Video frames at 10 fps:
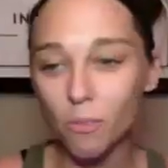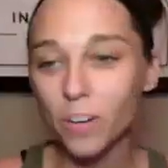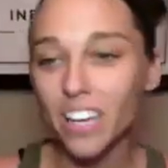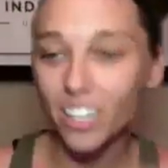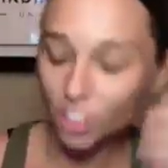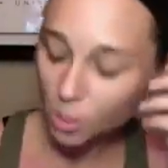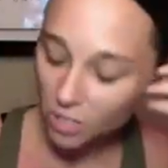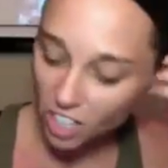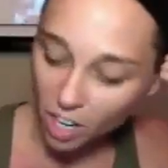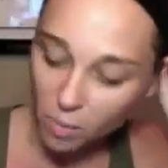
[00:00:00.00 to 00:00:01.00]
We actually were
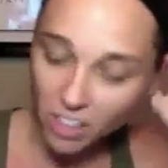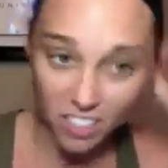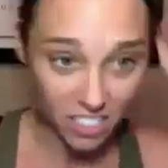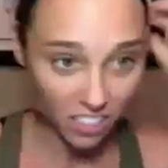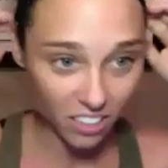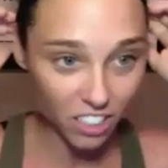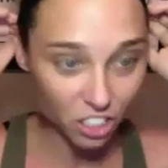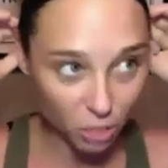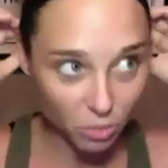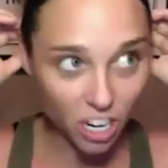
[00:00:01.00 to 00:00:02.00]
talking about this in the
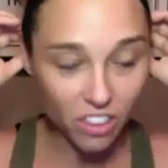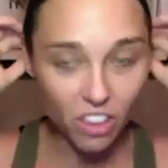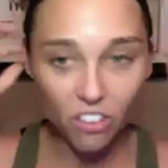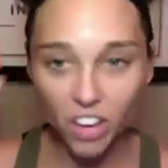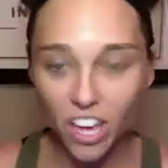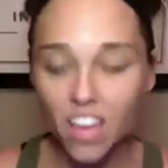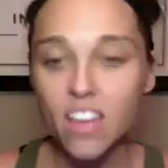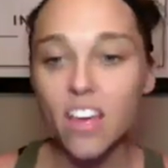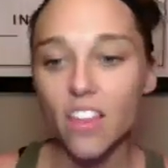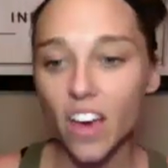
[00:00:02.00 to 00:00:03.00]
leadership chat the other day,
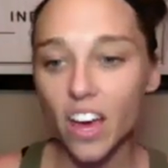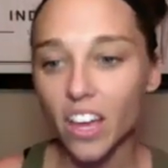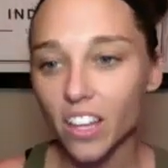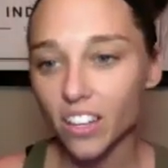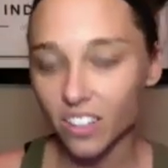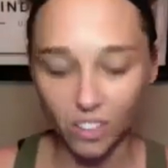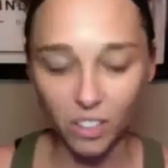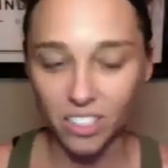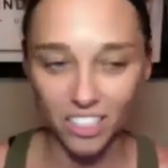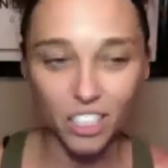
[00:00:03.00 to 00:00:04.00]
that
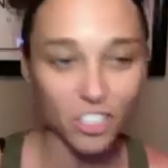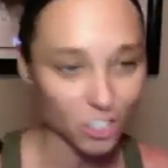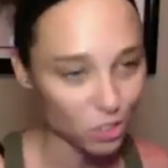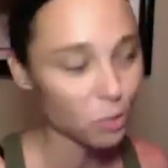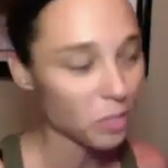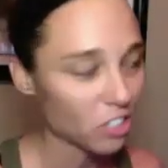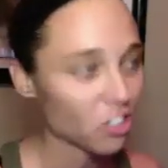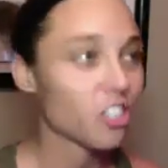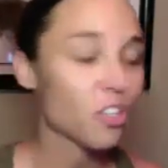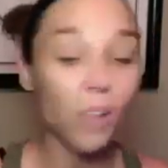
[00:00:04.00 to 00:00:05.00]
because you mentioned
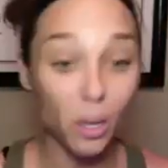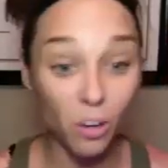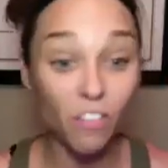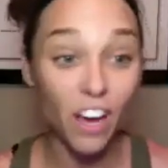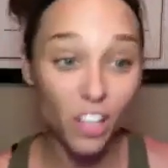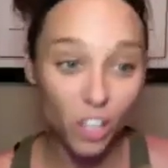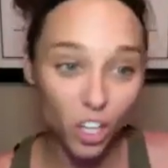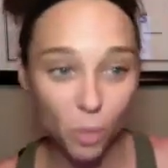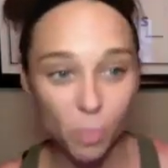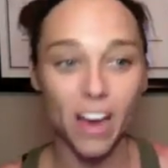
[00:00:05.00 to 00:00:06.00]
it too, like if I
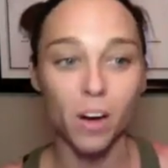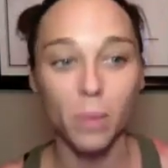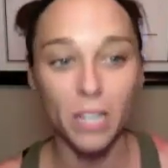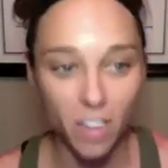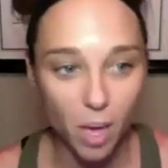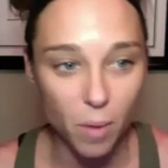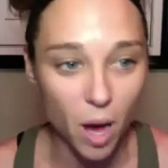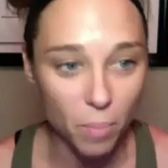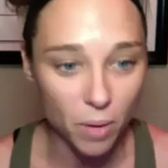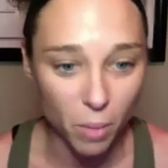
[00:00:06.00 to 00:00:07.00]
look back on my time
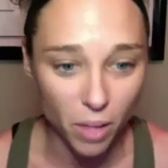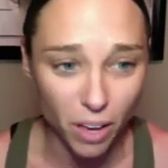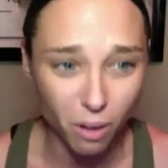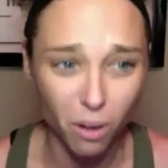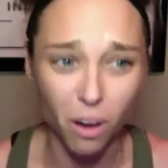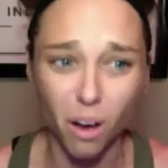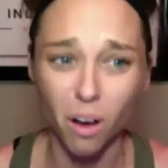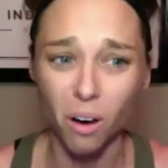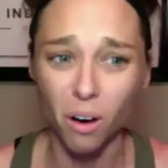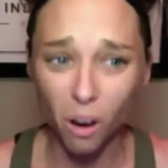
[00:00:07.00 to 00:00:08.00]
hop and I'm like,
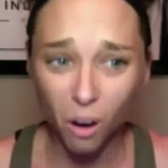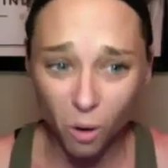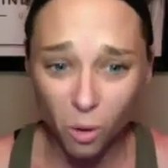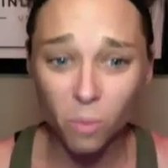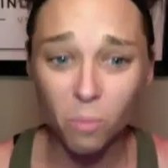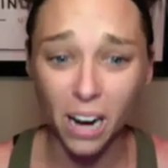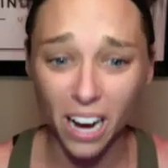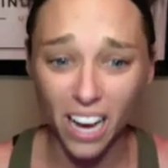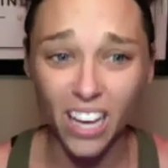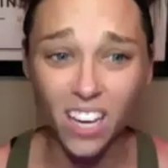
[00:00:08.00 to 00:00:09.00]
oh
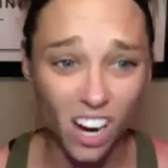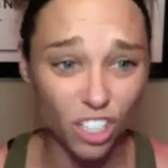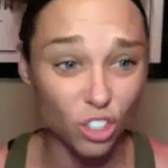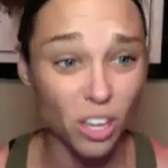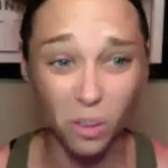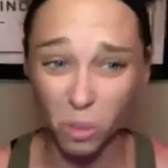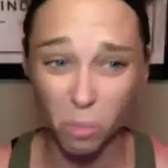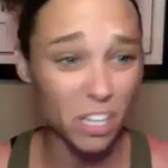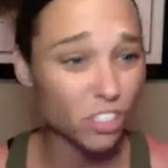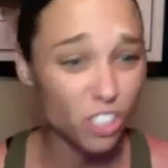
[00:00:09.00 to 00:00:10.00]
my gosh, like the
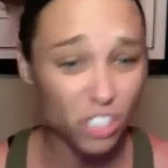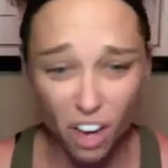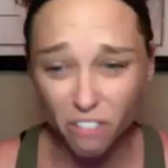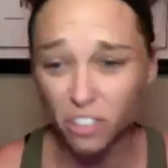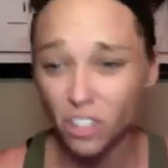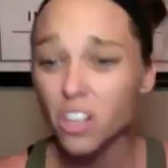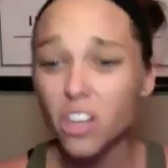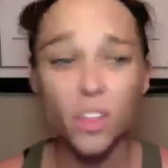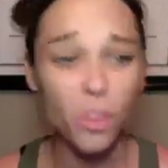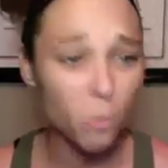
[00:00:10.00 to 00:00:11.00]
picture's awful,
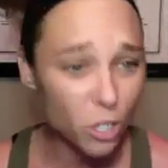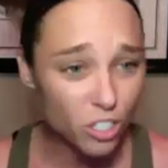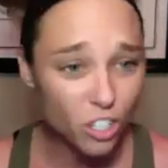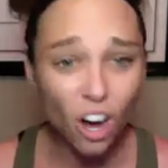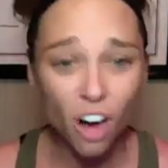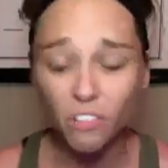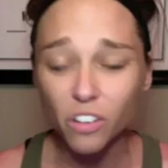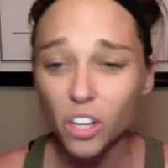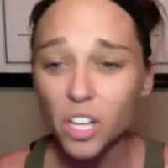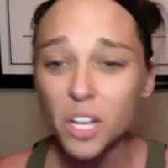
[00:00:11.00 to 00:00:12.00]
the words are awful,